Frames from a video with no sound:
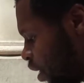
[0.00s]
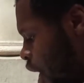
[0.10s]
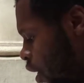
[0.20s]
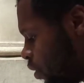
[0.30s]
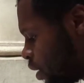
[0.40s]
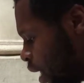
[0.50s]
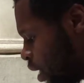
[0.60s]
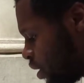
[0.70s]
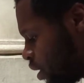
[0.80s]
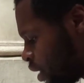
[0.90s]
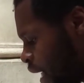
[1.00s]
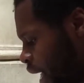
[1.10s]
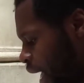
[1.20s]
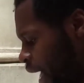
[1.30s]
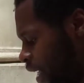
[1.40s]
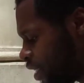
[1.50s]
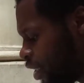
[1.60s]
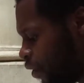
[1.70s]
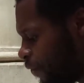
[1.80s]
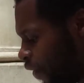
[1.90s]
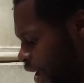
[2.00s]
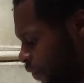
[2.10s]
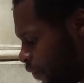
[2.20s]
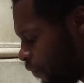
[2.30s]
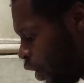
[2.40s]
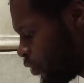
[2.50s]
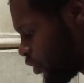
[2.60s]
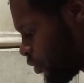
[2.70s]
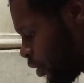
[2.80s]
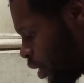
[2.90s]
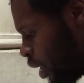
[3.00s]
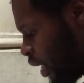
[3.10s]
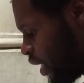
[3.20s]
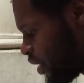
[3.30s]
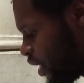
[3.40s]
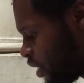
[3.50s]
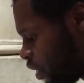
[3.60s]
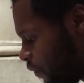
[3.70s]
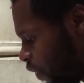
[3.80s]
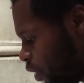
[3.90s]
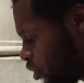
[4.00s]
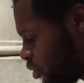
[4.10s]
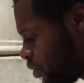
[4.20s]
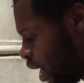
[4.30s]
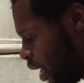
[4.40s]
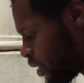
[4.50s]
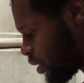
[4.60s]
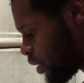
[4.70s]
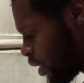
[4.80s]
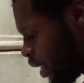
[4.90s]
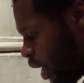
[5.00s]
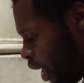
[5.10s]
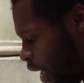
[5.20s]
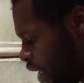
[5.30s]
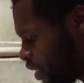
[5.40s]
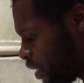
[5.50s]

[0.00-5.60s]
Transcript: all diligence, add to your faith virtue. It says to virtue knowledge, and to